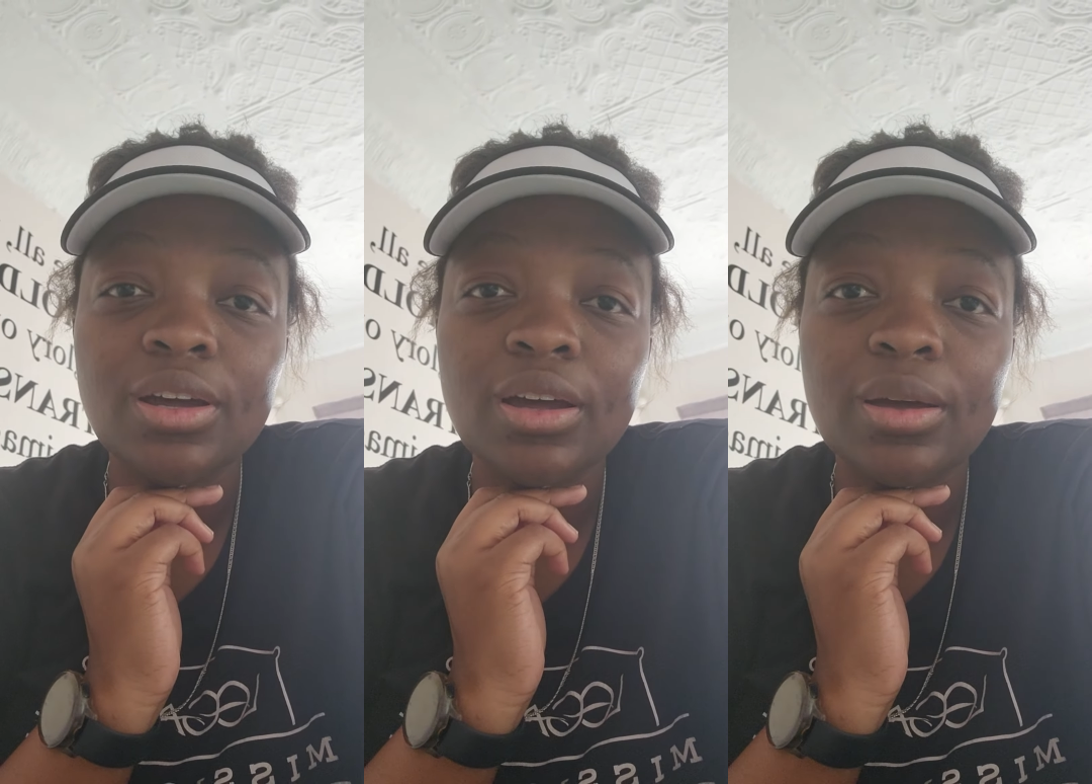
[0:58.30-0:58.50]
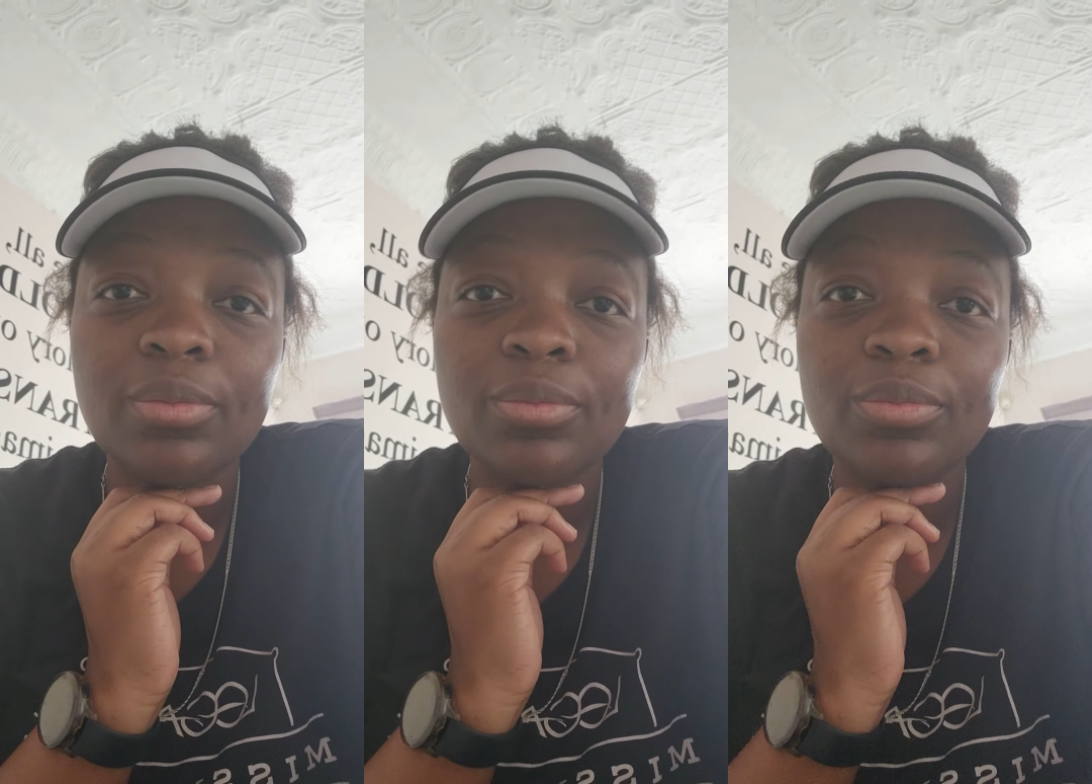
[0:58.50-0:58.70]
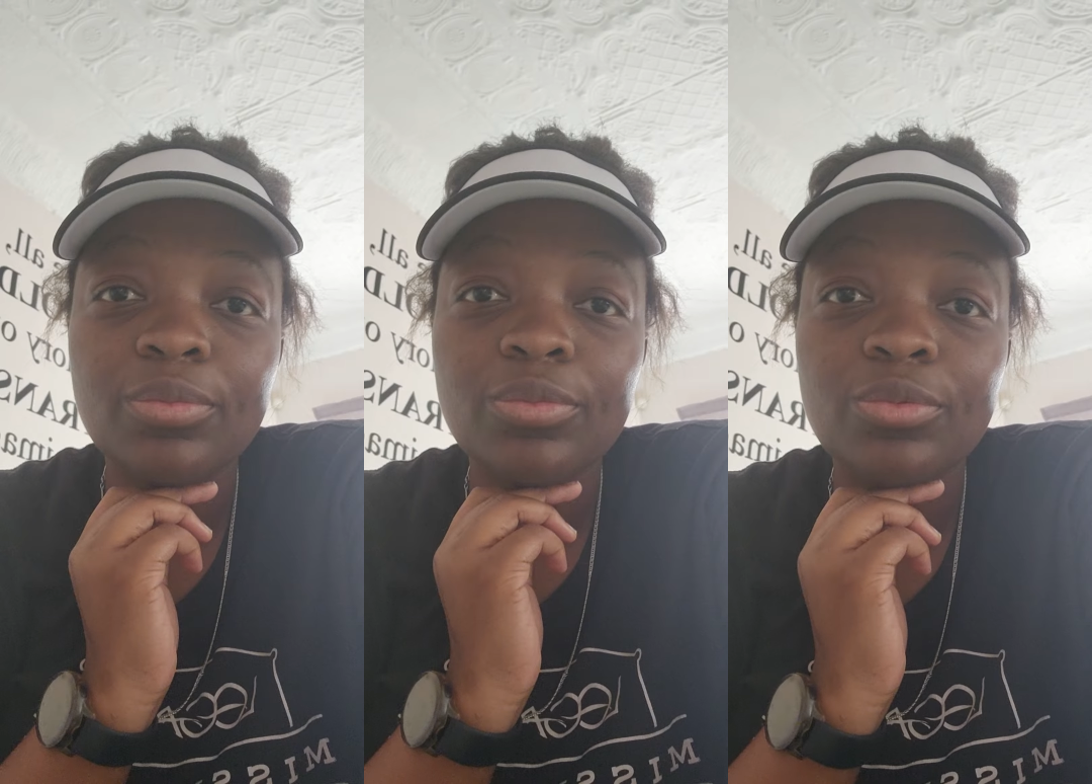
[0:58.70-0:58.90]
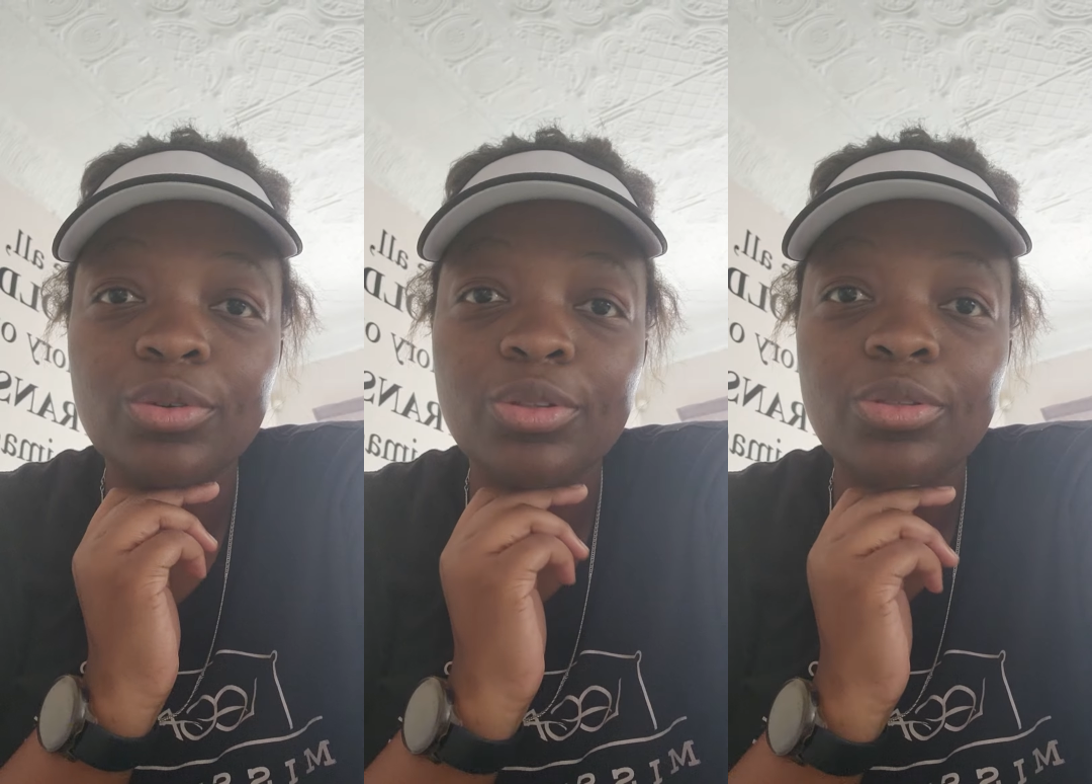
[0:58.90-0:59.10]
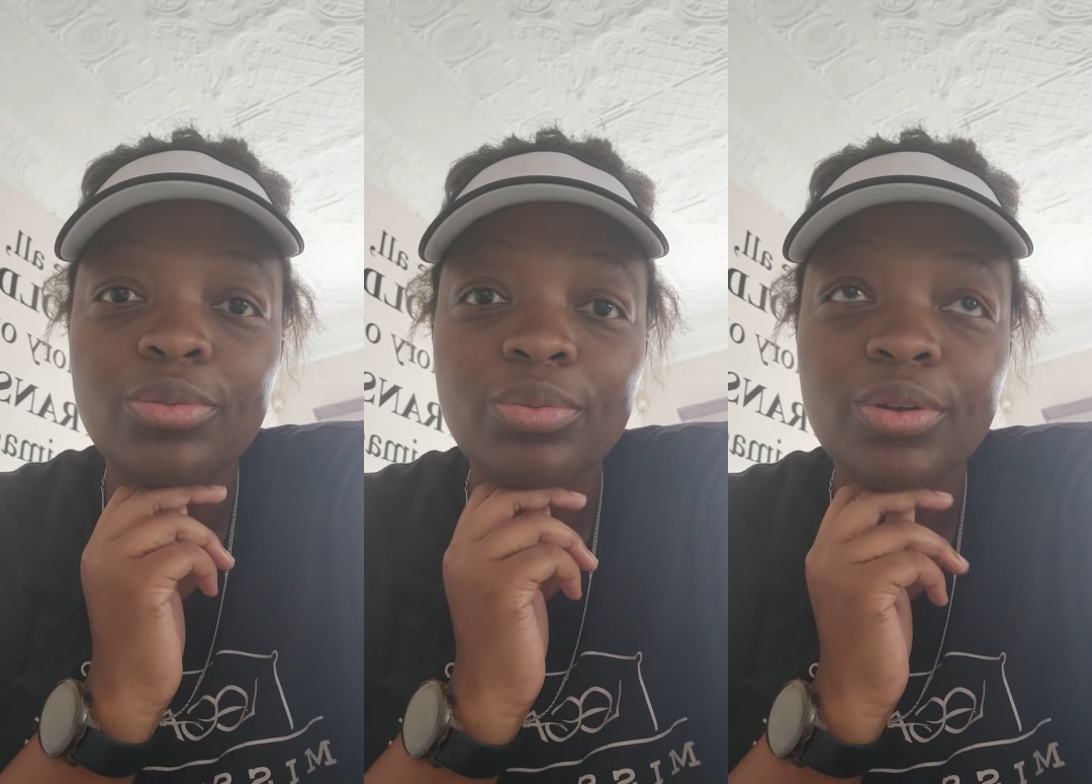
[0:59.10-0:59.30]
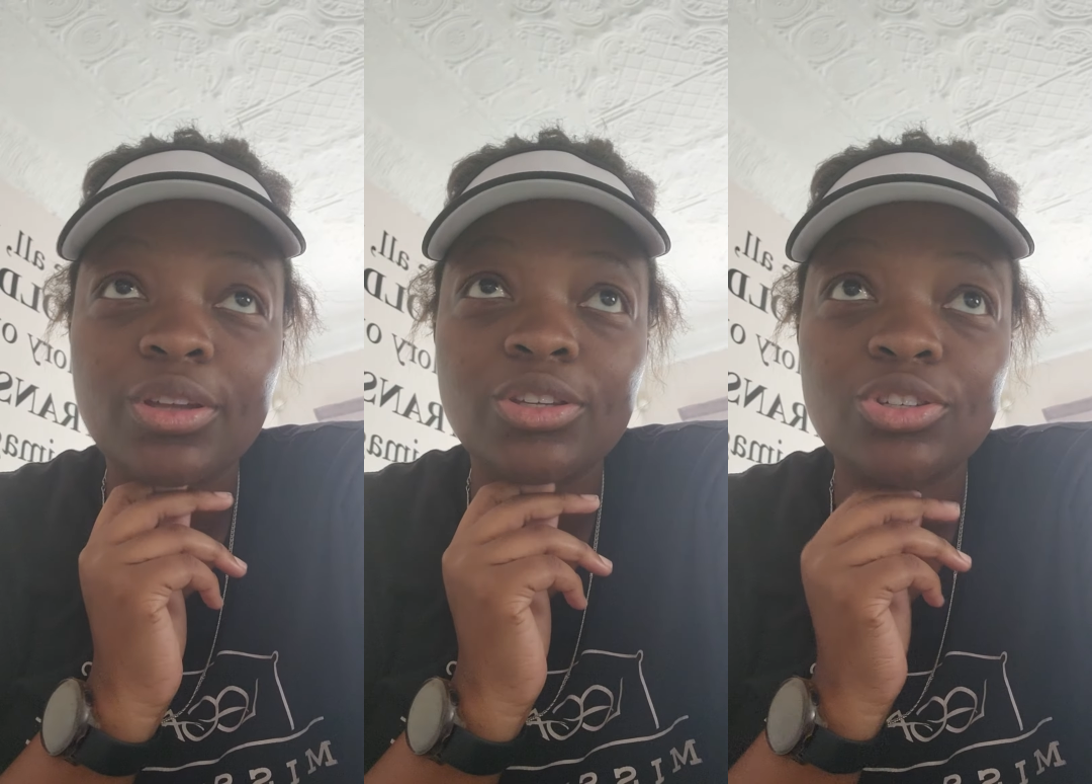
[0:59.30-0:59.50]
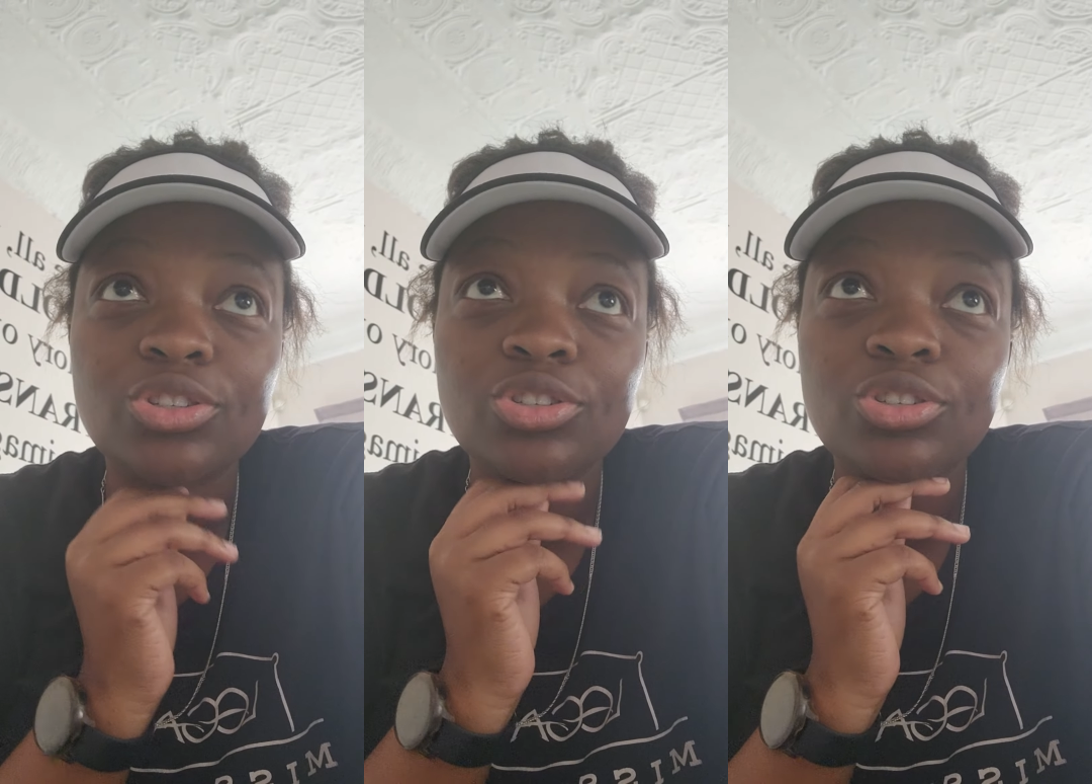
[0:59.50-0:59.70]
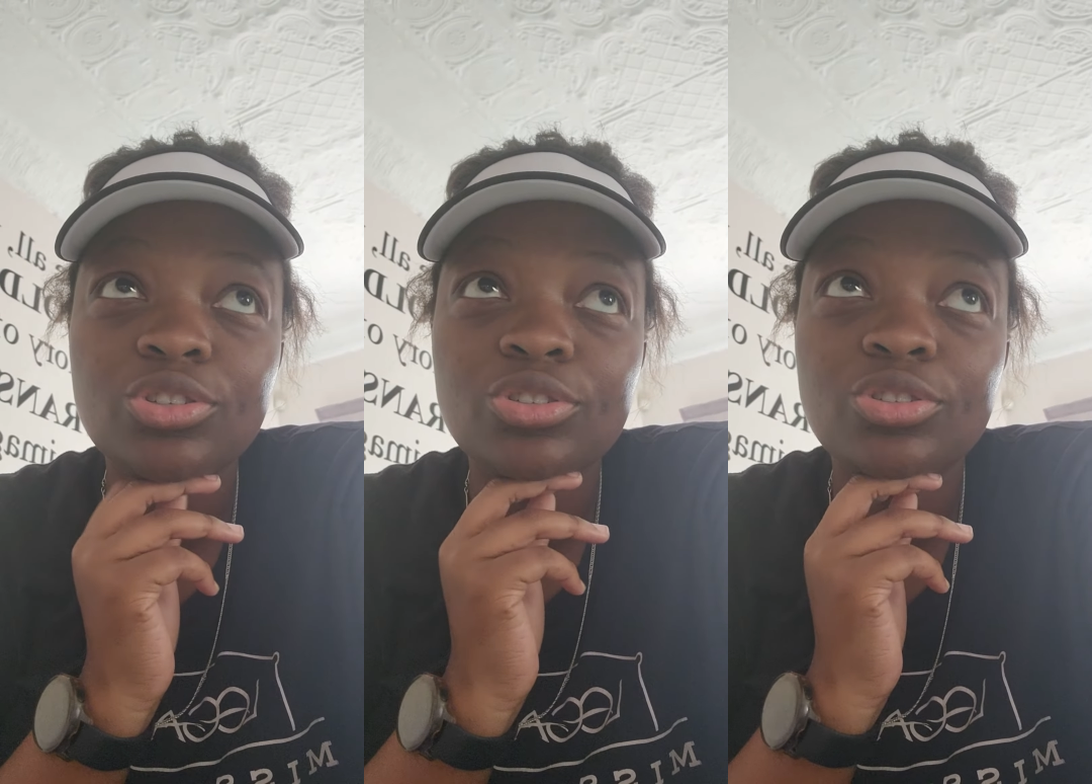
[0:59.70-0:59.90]
um, with
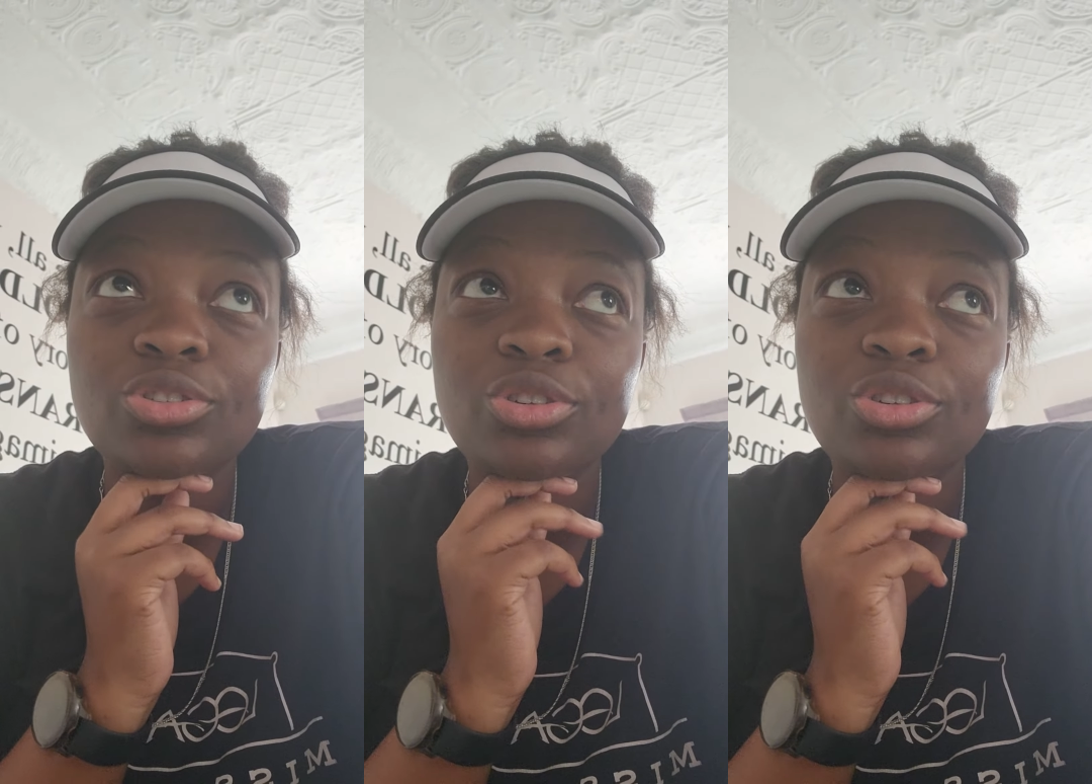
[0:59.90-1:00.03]
which